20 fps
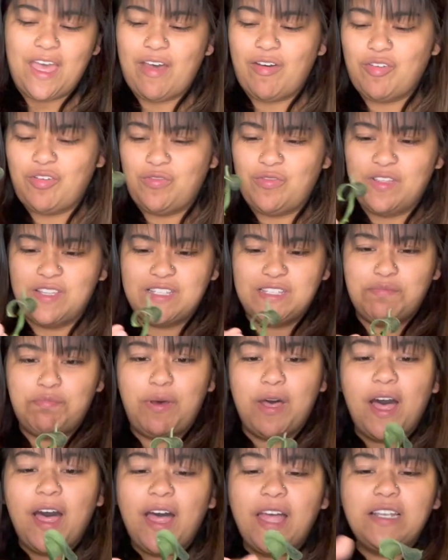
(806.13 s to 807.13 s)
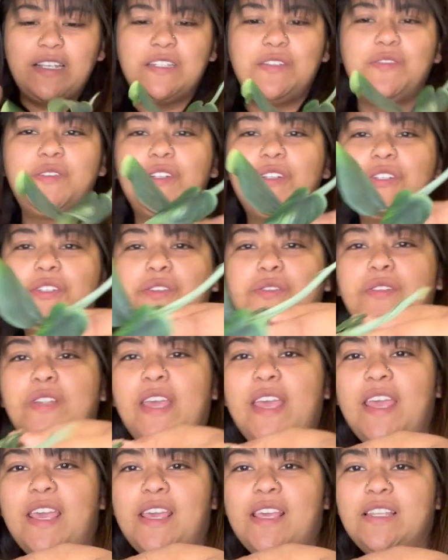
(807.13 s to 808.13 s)
out of its pot for two
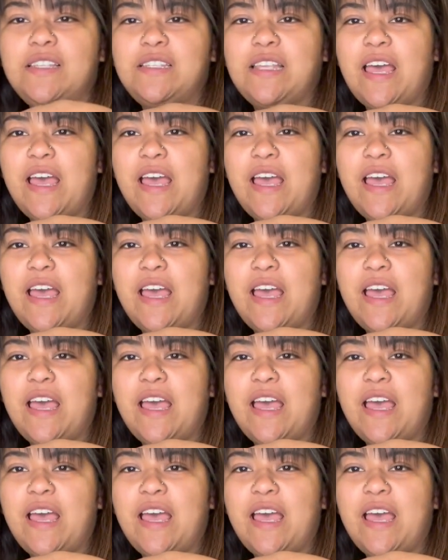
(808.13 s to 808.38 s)
days.